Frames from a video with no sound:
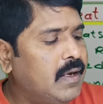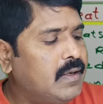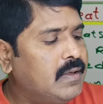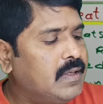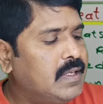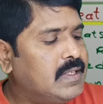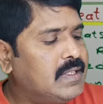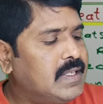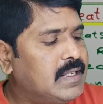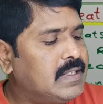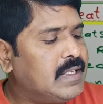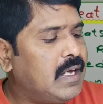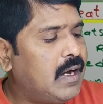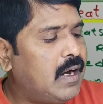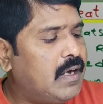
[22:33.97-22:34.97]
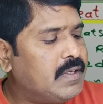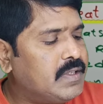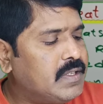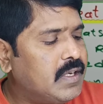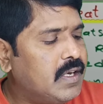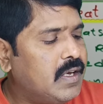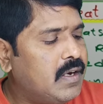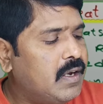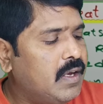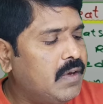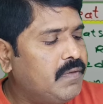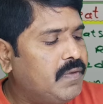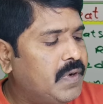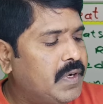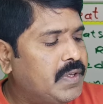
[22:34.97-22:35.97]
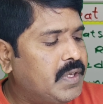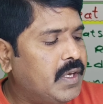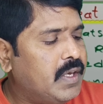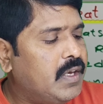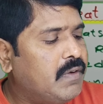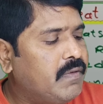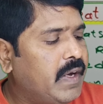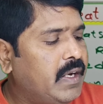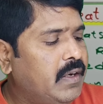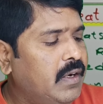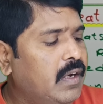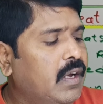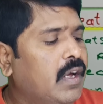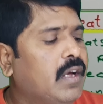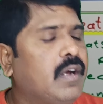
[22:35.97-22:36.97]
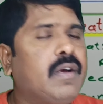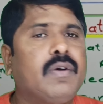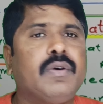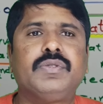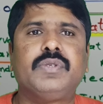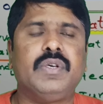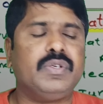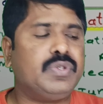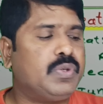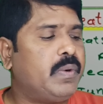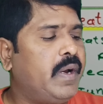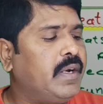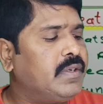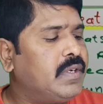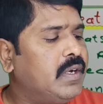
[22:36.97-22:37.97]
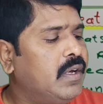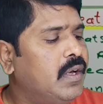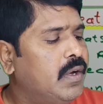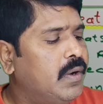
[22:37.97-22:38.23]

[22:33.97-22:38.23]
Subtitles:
This is the answer for the given question student.